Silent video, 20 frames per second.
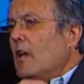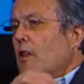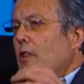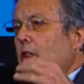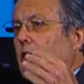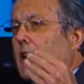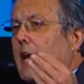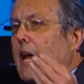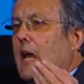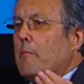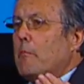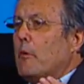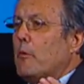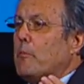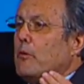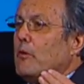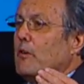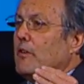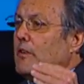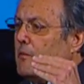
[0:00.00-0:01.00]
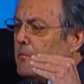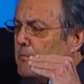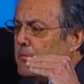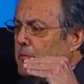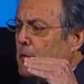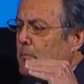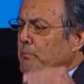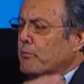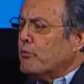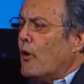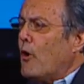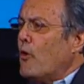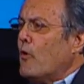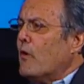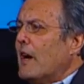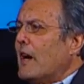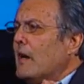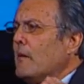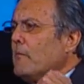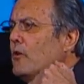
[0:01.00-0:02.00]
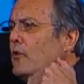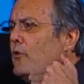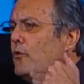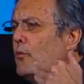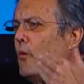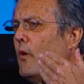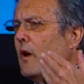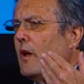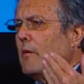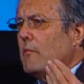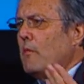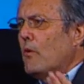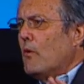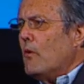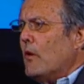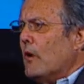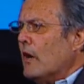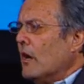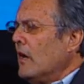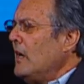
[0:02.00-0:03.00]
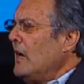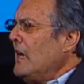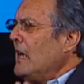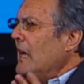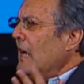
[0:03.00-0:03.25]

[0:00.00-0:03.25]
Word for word: The cable, pro the programmers want more.